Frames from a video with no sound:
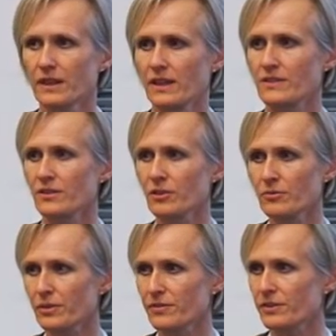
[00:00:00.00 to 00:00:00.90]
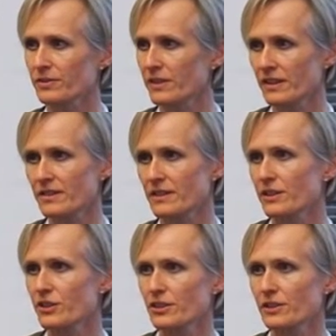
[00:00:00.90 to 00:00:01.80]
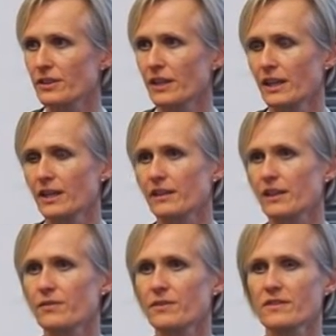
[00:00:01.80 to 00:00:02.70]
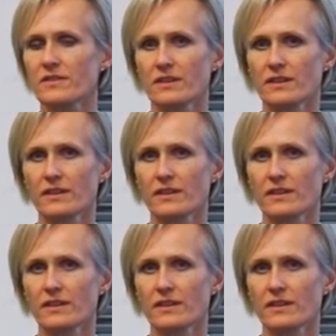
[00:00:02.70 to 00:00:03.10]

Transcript: It's a non-profit organization. It covers